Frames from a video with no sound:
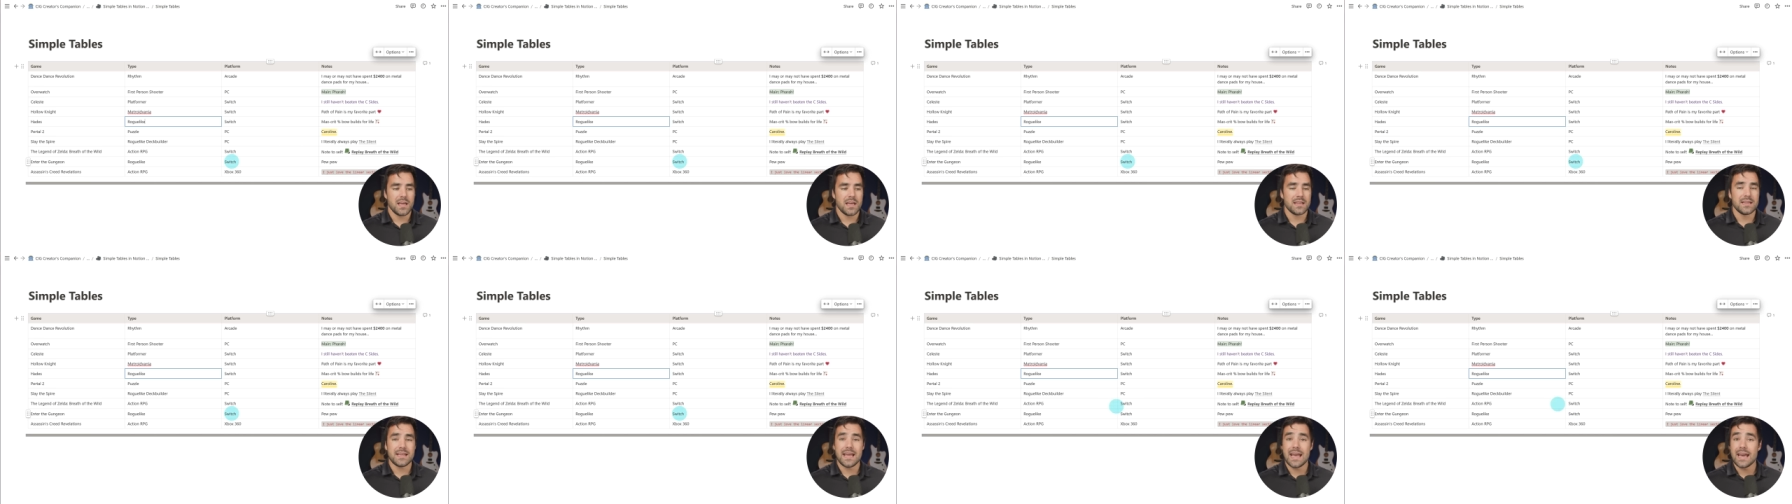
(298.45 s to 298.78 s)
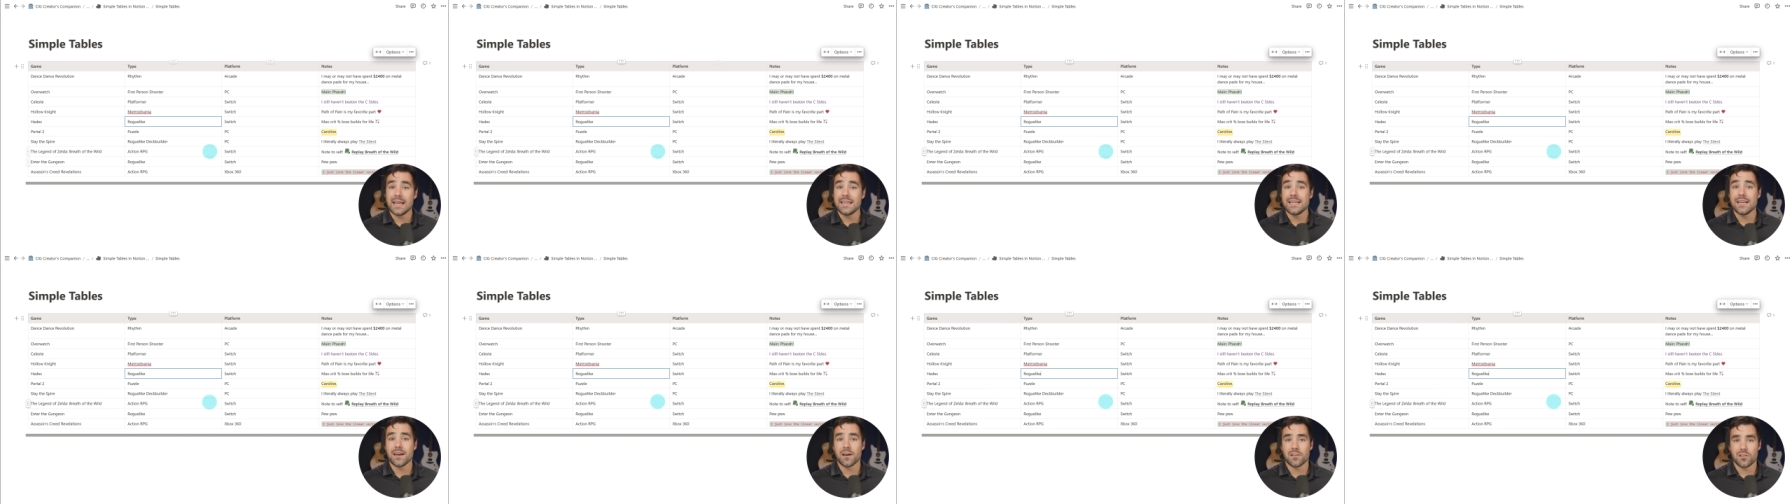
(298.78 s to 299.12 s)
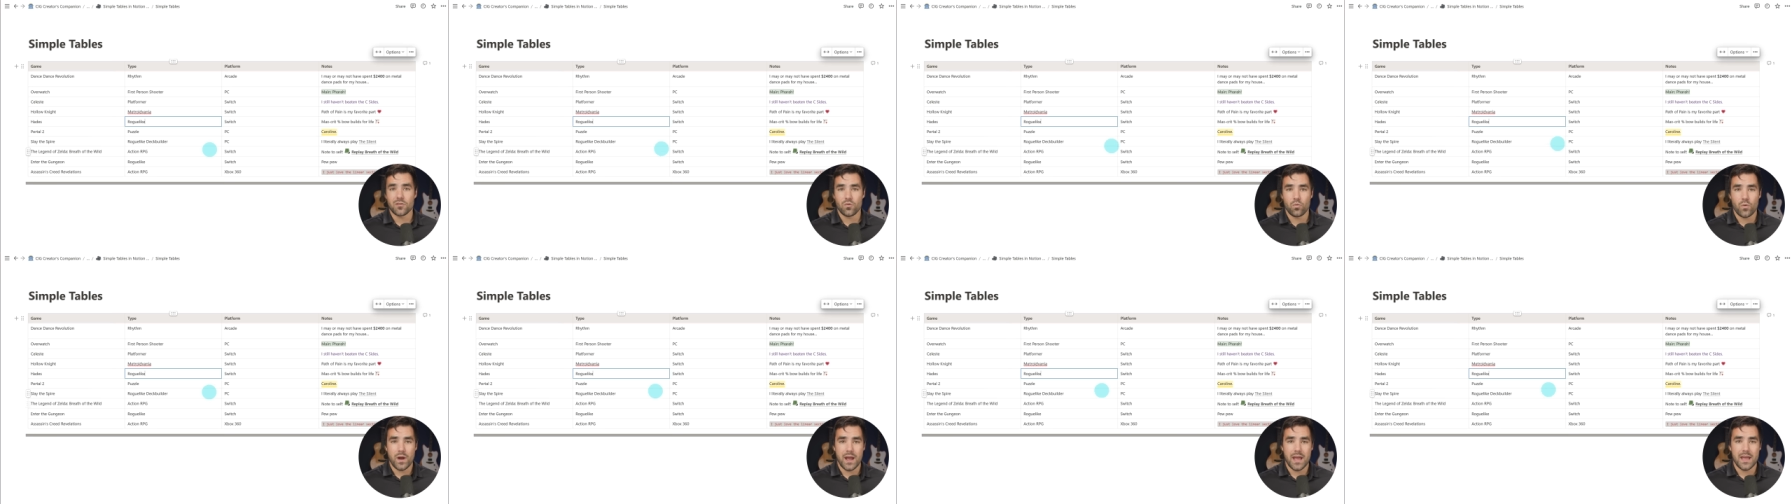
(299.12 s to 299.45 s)
in any
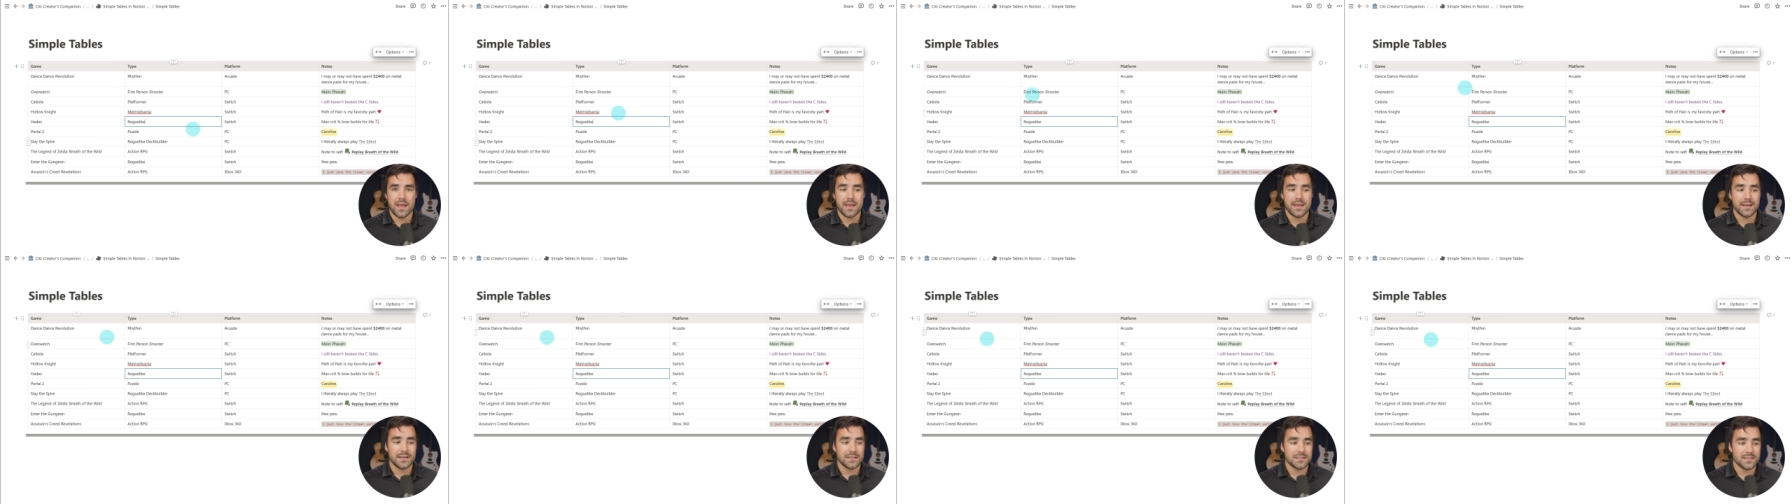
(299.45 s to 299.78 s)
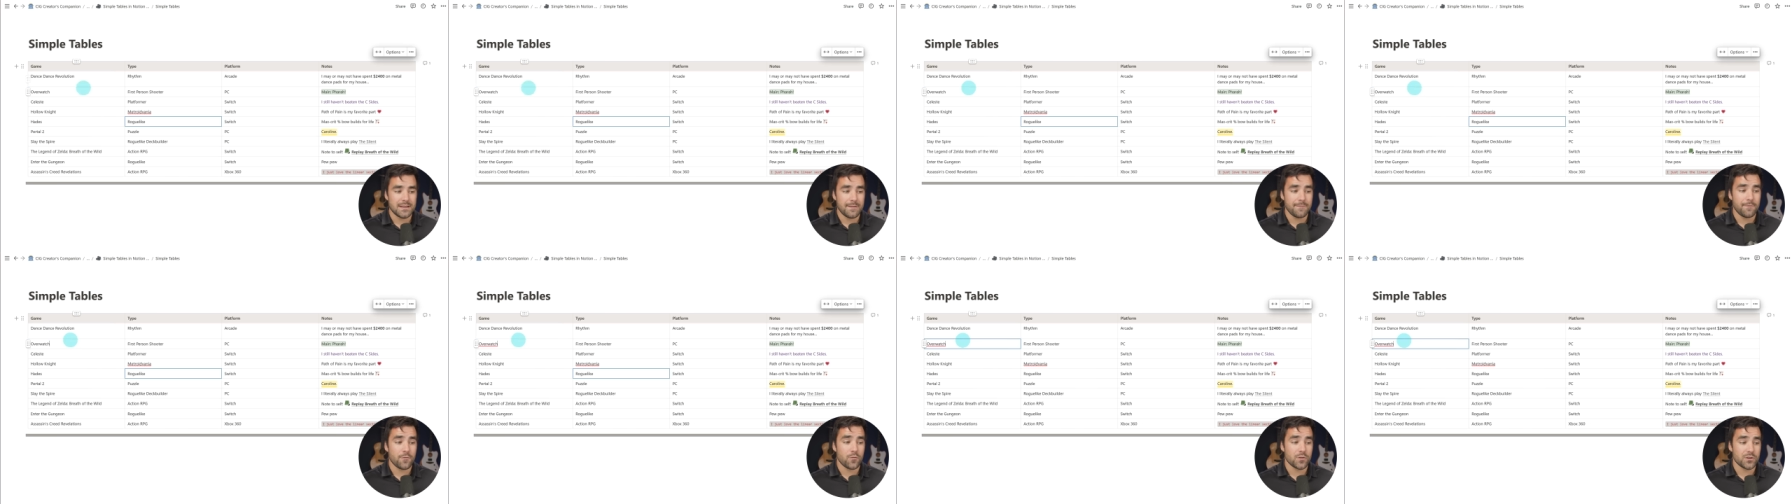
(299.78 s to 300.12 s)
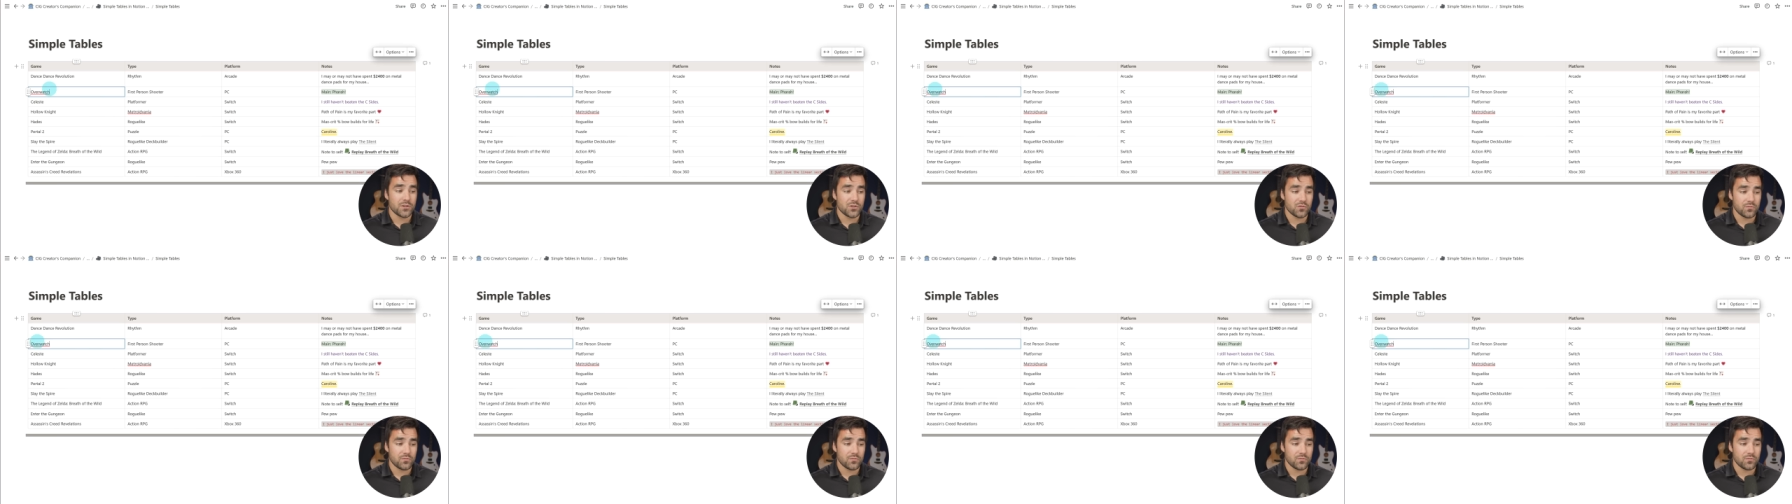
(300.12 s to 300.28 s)
other way except for